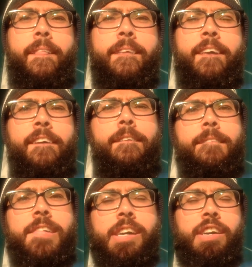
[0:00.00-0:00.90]

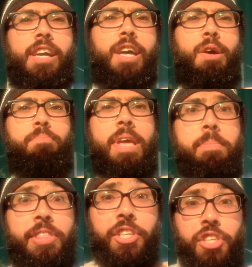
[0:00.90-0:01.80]

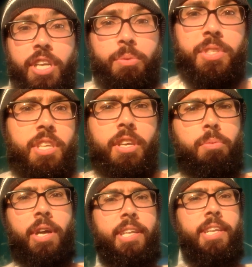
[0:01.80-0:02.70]
Maybe the journey was a
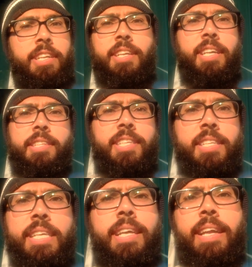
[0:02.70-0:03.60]
good one and it
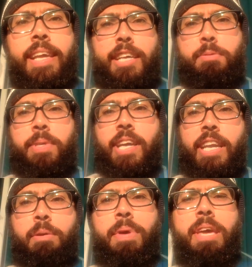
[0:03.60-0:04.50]
didn't need any expediting.